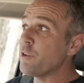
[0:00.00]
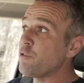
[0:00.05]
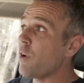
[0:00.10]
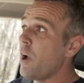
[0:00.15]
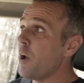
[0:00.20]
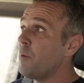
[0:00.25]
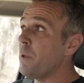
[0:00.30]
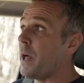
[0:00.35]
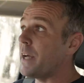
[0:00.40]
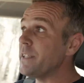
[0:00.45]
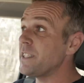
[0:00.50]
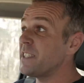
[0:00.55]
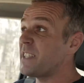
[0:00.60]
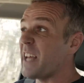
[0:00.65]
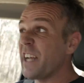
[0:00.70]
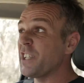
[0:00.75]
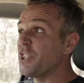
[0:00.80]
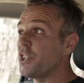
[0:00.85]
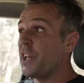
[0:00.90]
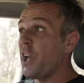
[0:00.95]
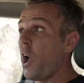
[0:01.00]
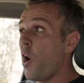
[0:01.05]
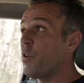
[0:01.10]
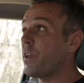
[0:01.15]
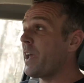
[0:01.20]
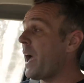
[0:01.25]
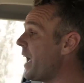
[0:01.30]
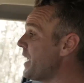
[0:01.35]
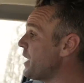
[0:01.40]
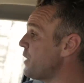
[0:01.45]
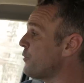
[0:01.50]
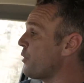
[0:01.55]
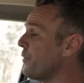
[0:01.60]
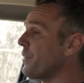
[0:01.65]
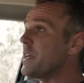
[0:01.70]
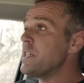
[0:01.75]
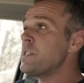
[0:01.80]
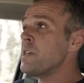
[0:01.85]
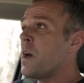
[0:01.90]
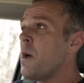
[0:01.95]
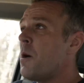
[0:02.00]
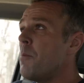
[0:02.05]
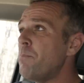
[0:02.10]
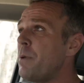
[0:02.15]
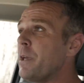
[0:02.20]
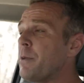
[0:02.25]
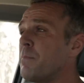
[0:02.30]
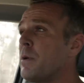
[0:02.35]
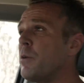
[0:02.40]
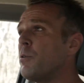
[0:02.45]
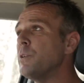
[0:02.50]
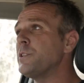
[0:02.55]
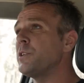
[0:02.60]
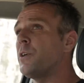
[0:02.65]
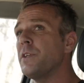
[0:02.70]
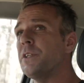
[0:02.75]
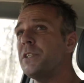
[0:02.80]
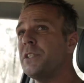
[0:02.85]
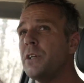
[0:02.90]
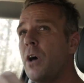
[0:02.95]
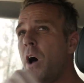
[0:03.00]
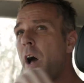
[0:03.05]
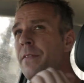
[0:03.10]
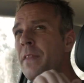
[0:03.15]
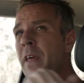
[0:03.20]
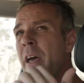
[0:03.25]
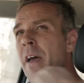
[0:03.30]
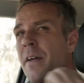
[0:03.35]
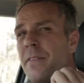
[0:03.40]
Trailblazer is actually okay. You've got these big mirrors on the side.